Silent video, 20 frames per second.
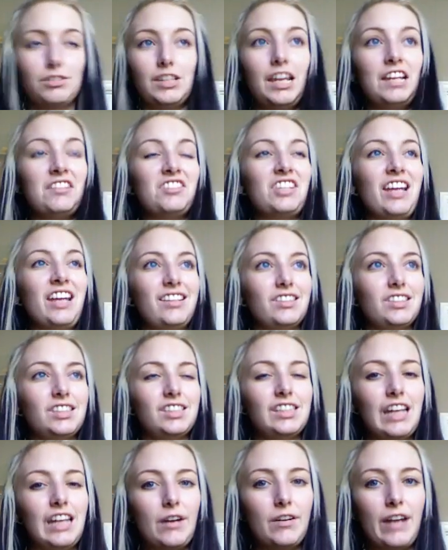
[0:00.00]
intense
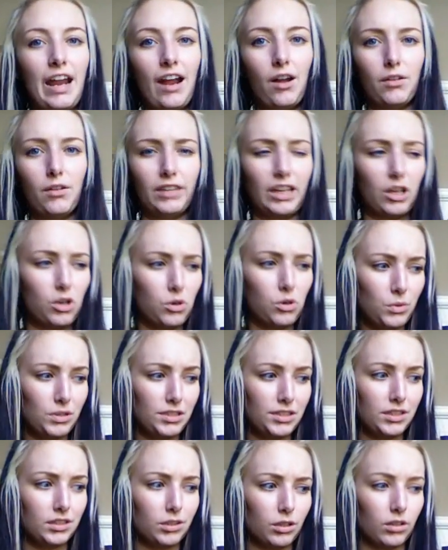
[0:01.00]
stare down, like, who
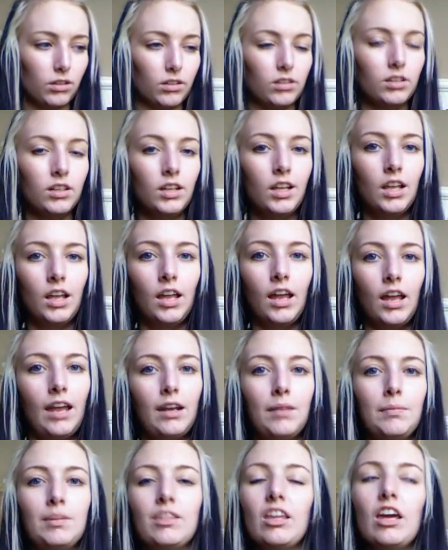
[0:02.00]
is this girl?
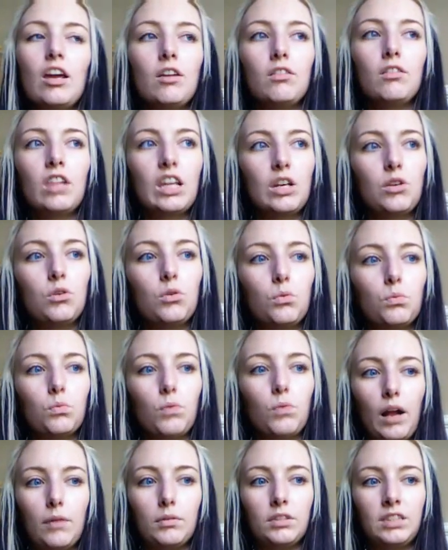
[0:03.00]
And I mean, they knew
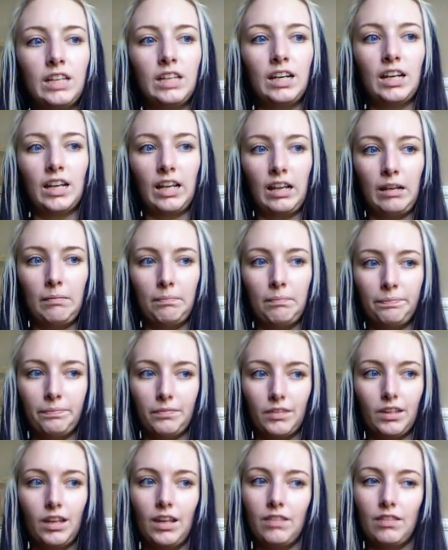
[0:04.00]
I was dating him,
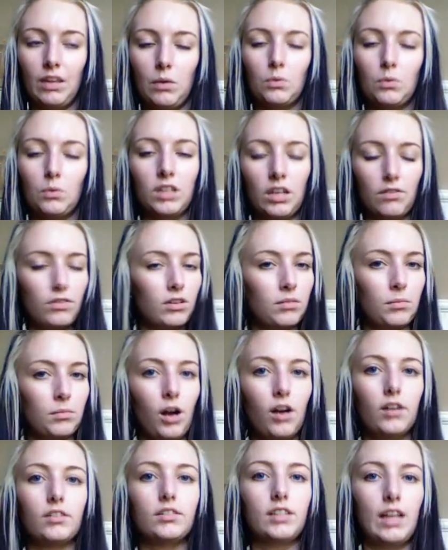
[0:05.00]
and they would give him a
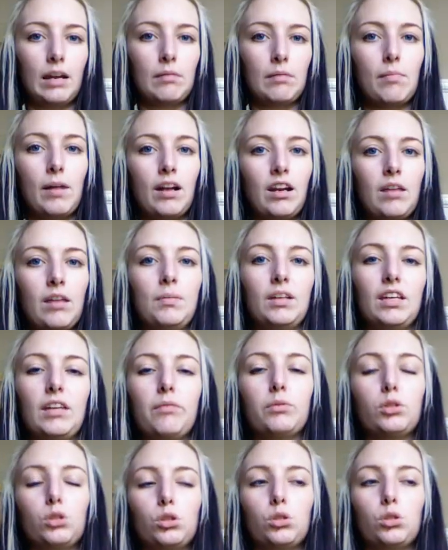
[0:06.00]
hard time about it, but he
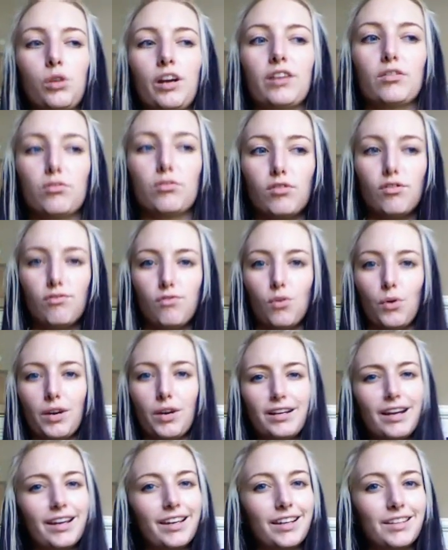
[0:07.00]
was just trying to
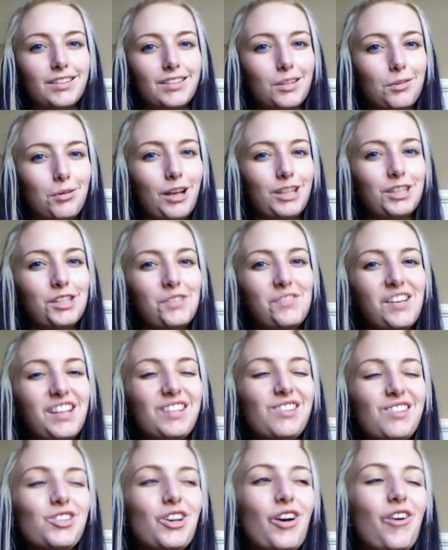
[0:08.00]
avoid, I guess, the rest of
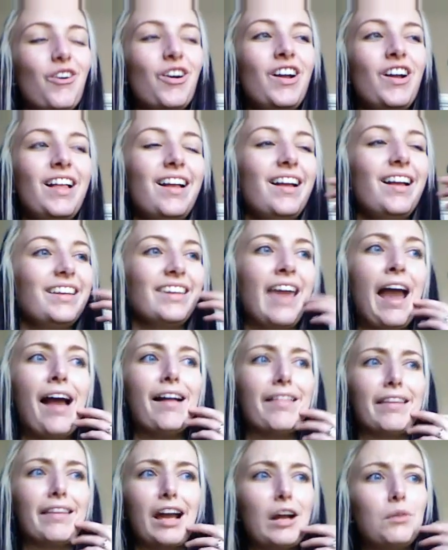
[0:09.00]
it. So,
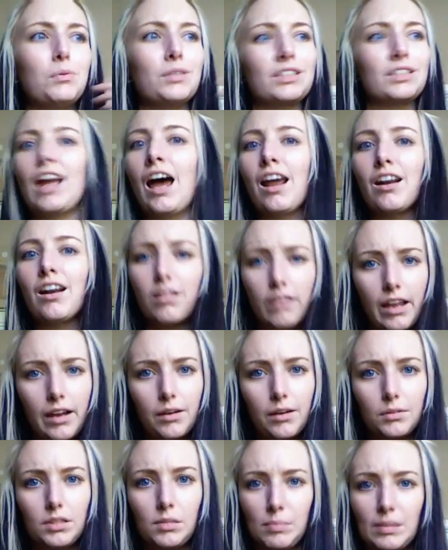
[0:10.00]
yeah, like, I was not
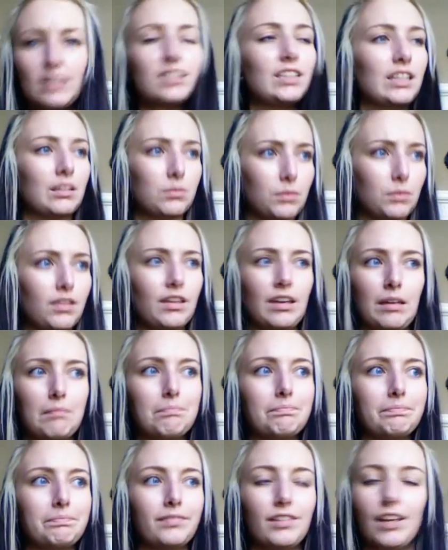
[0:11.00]
allowed to be seen with
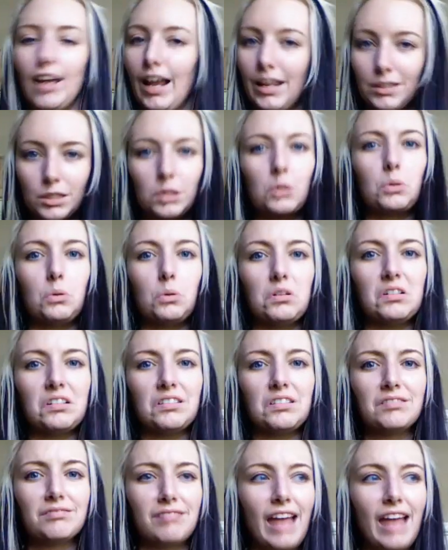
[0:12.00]
him at
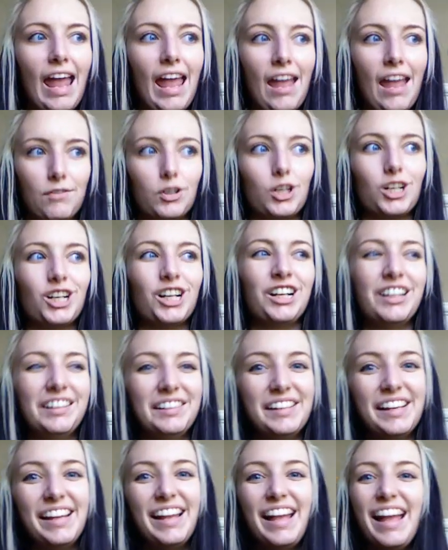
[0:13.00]
school, ever.
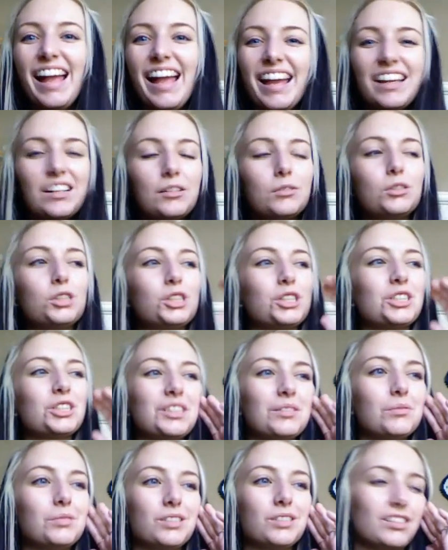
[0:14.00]
And it was just,
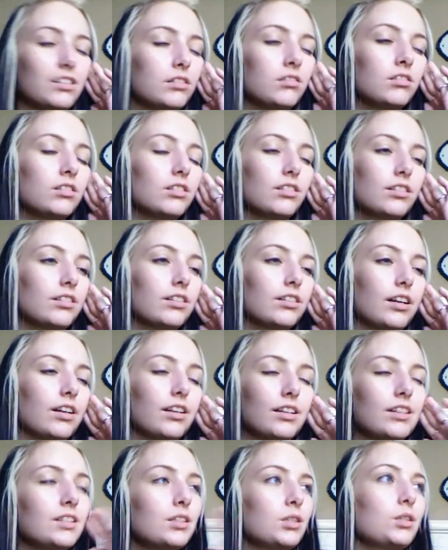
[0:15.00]

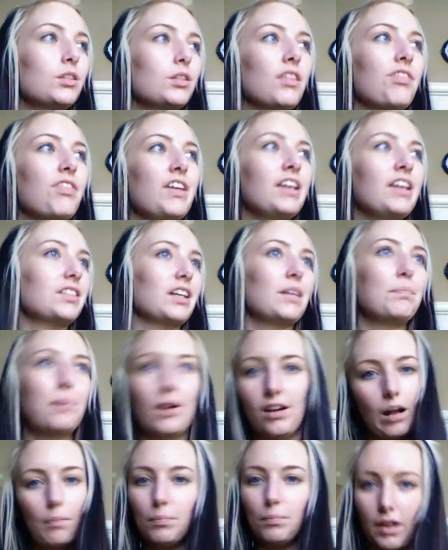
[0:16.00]
it's the things I
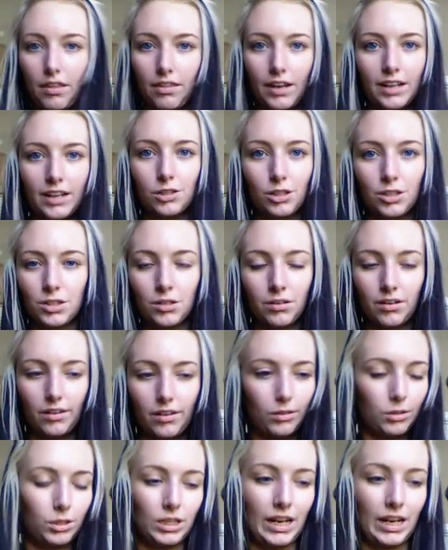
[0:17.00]
put up with. I just don't
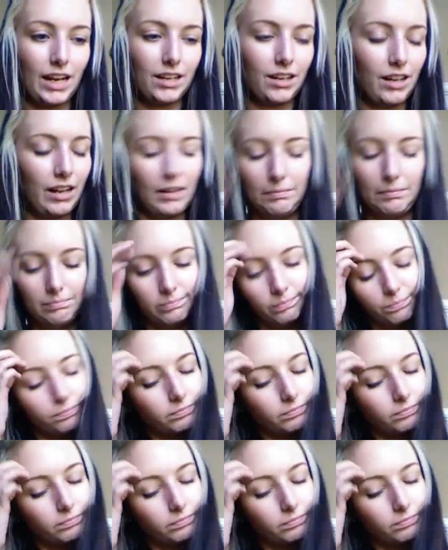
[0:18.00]
understand.